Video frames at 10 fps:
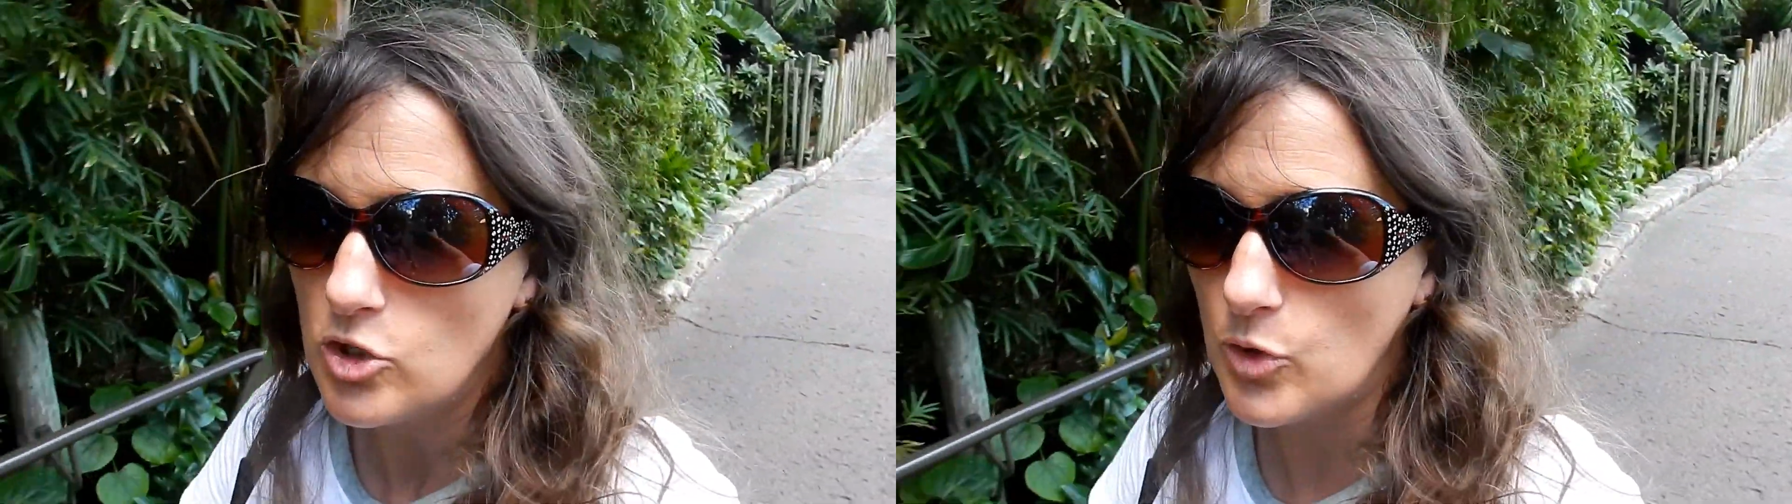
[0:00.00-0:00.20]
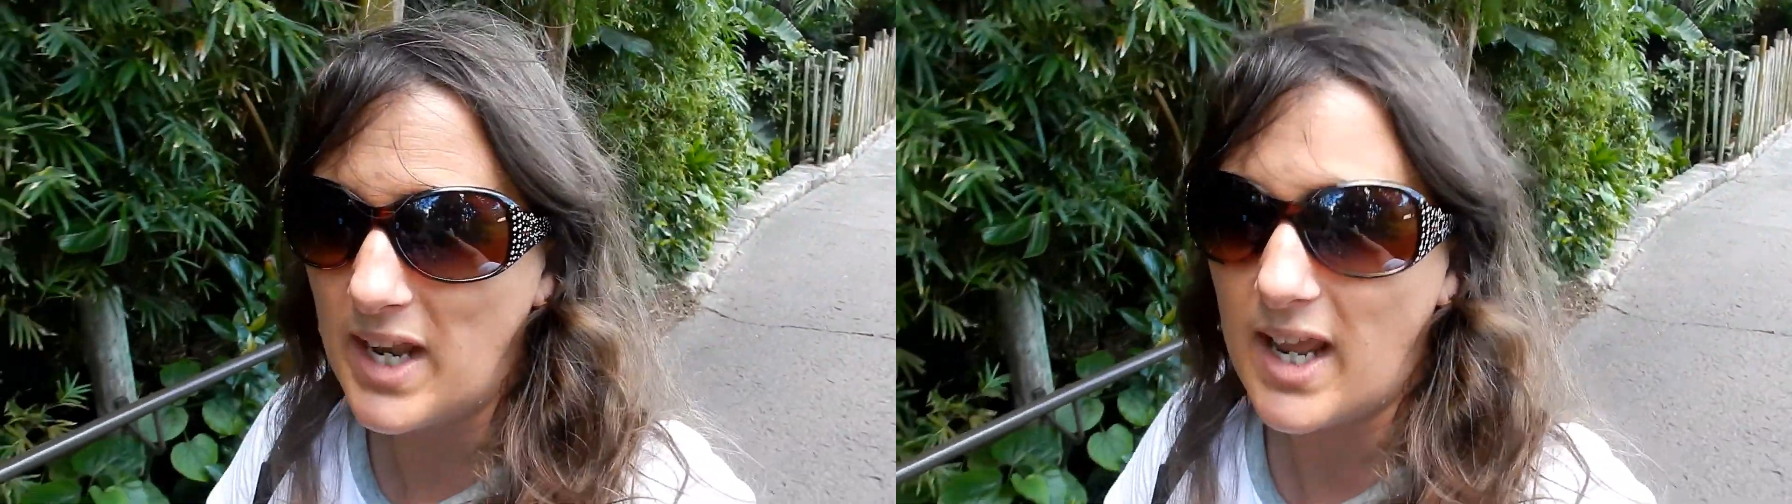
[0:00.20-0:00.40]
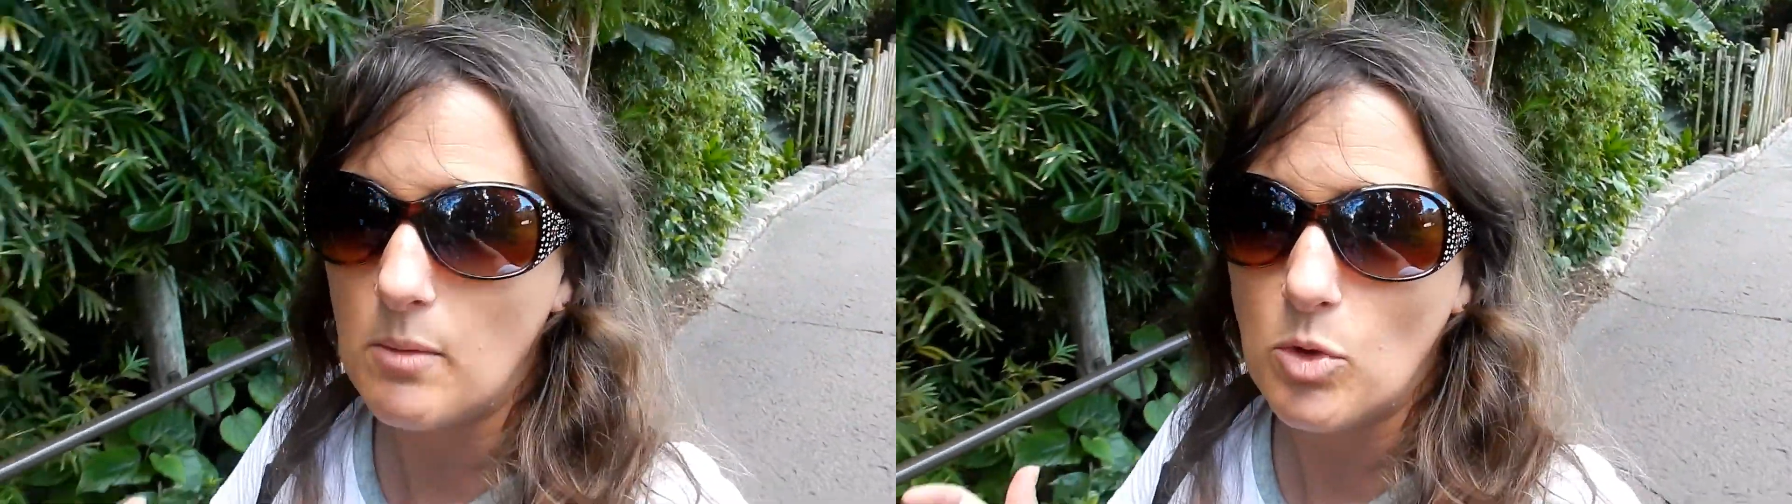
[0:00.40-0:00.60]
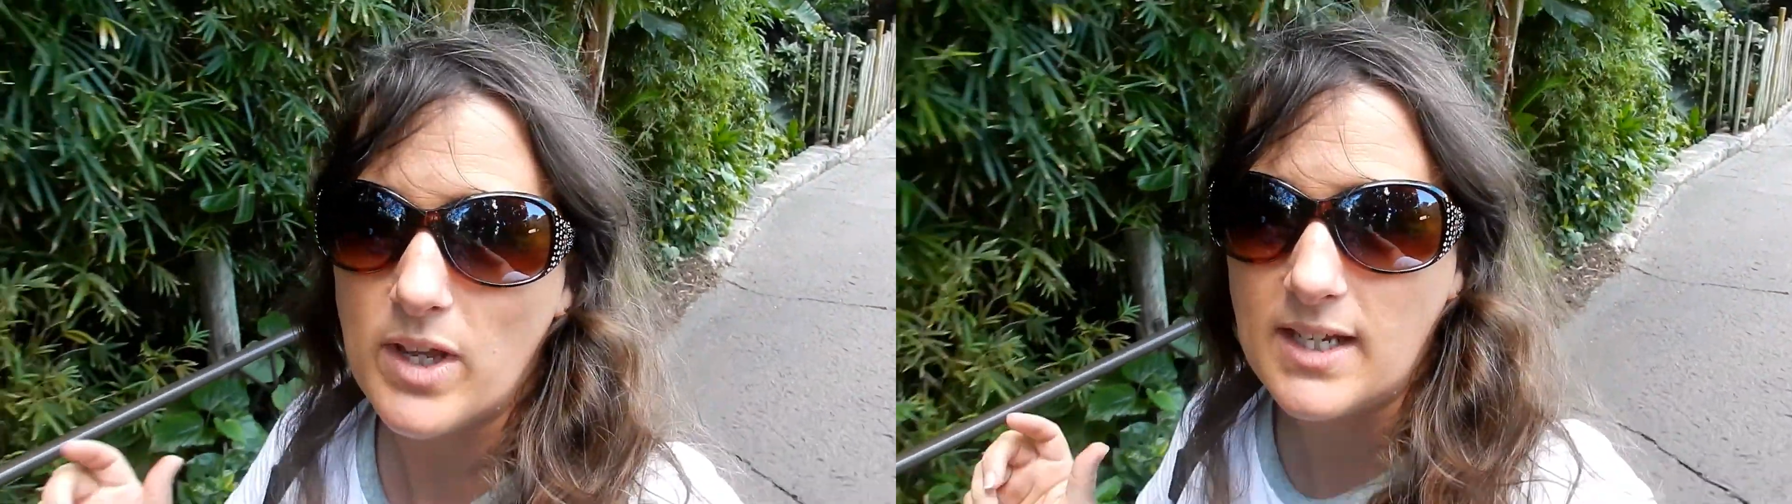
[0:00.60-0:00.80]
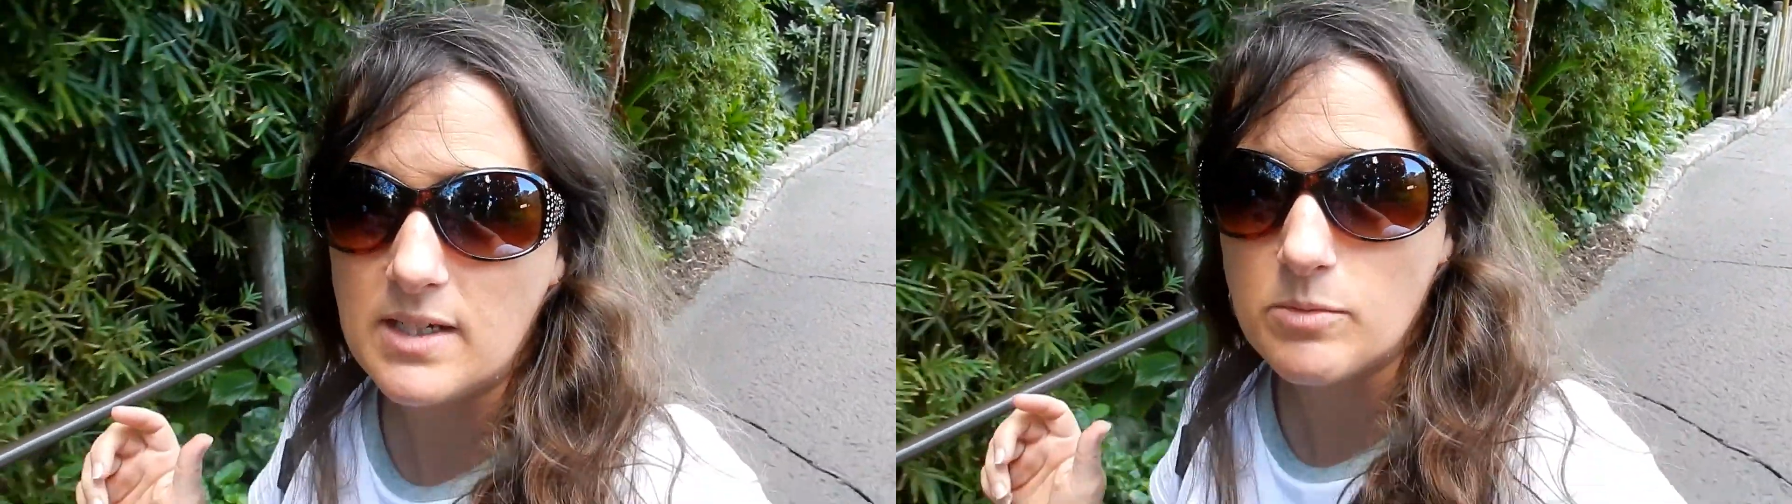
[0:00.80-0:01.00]
doing Animal
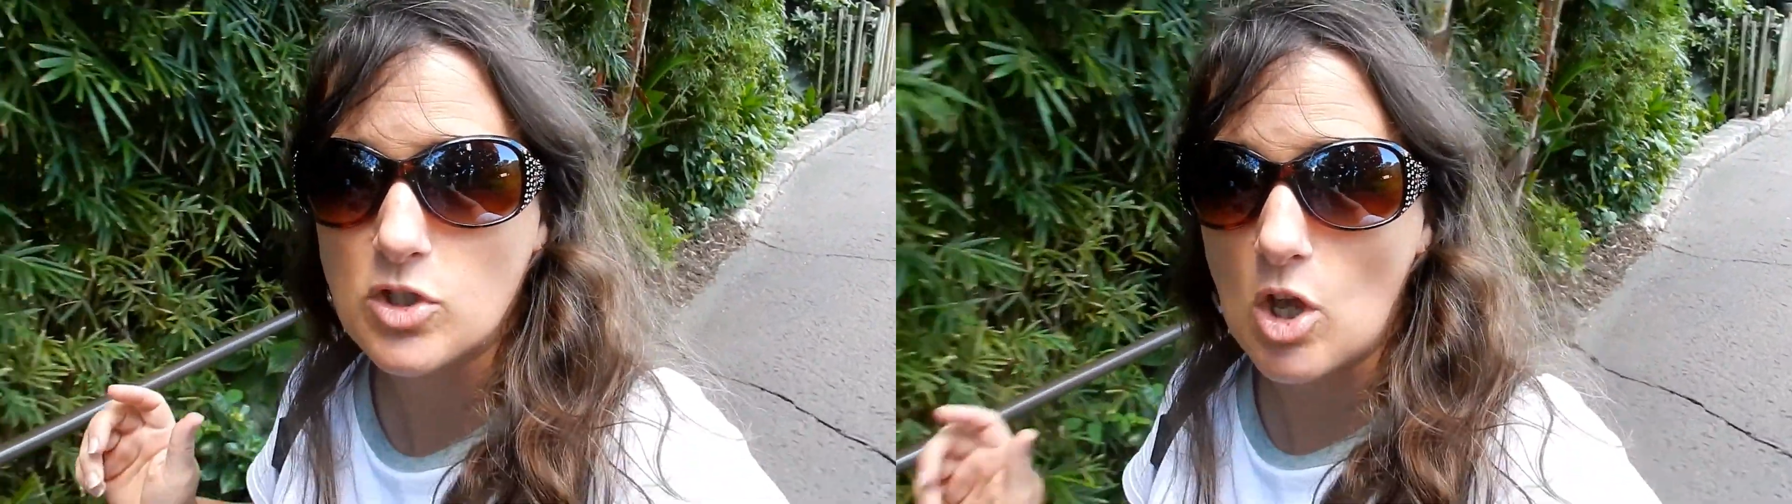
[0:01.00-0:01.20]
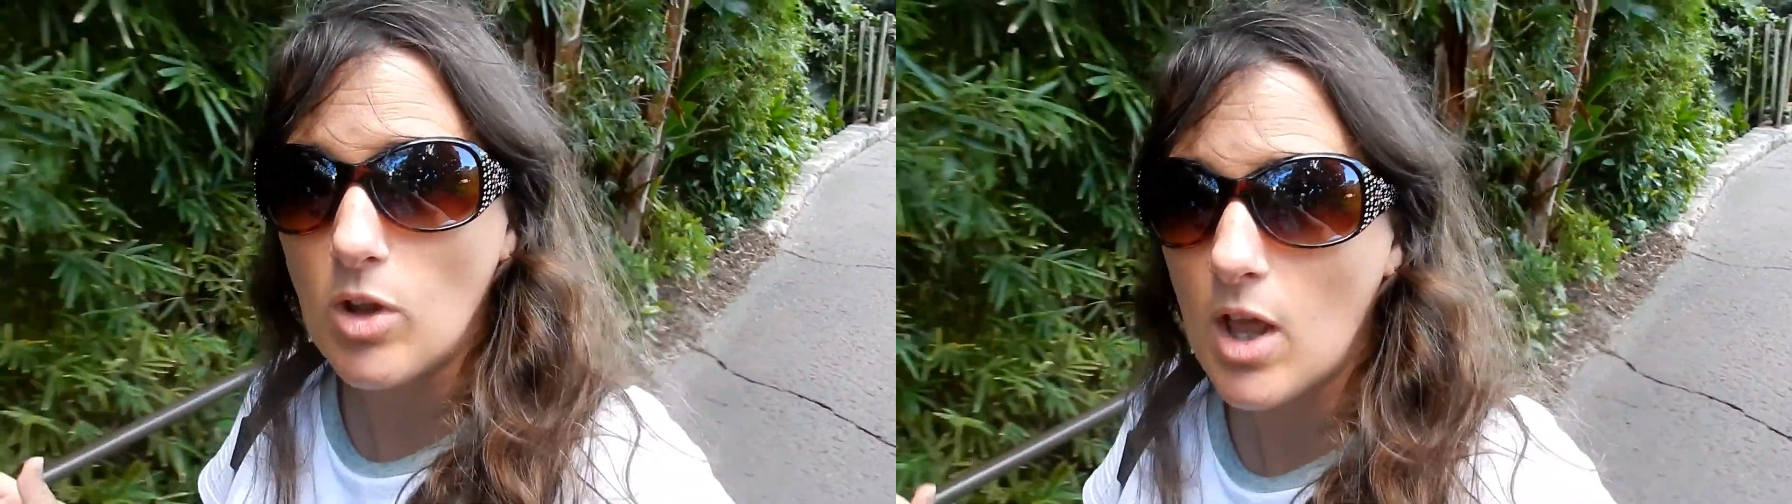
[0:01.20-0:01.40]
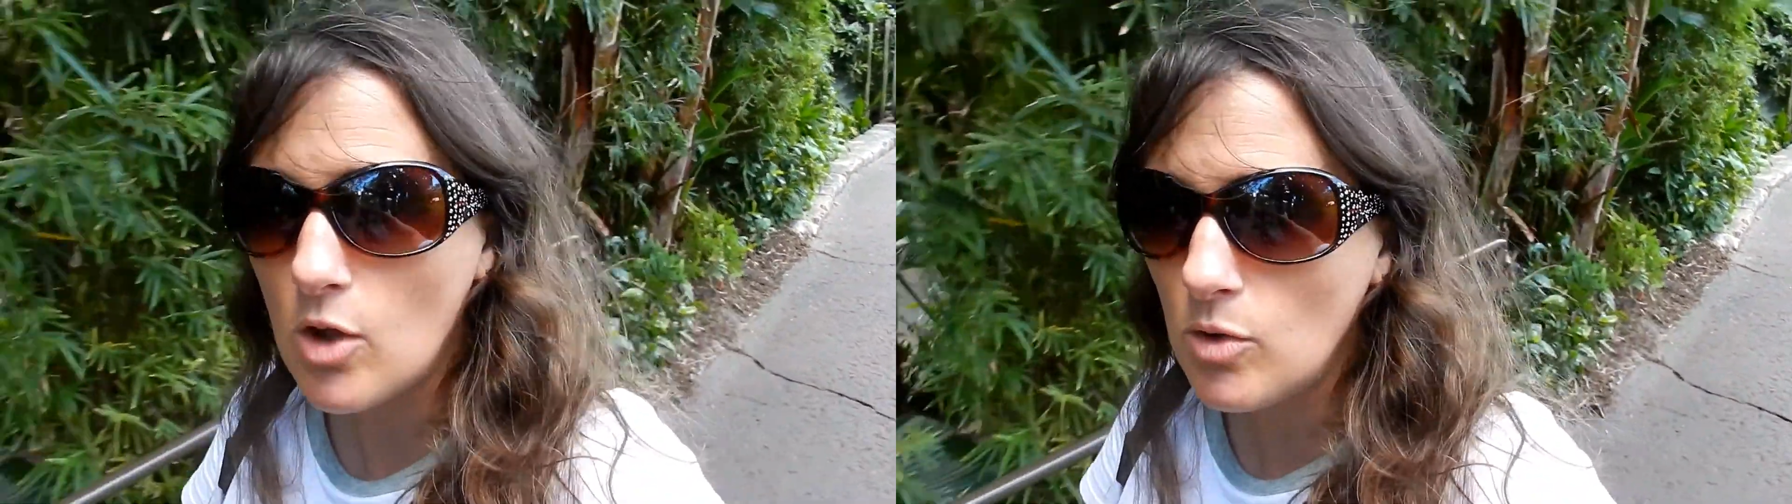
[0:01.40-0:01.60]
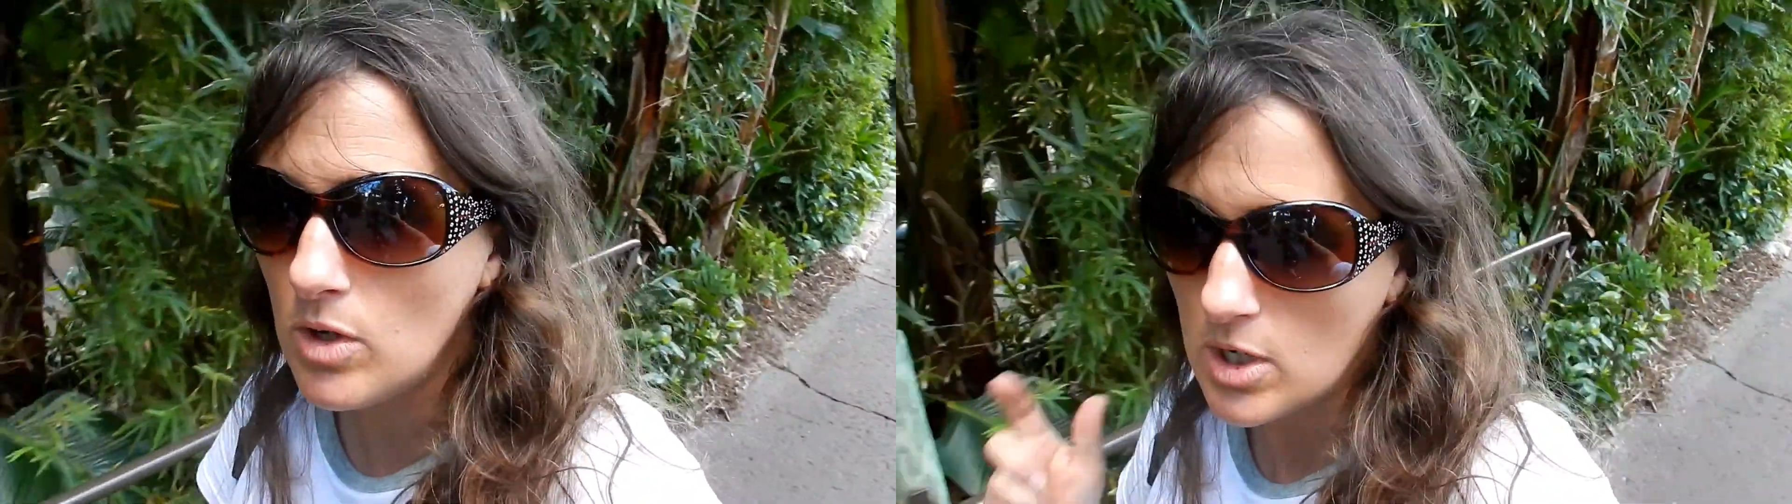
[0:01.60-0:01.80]
Kingdom solo,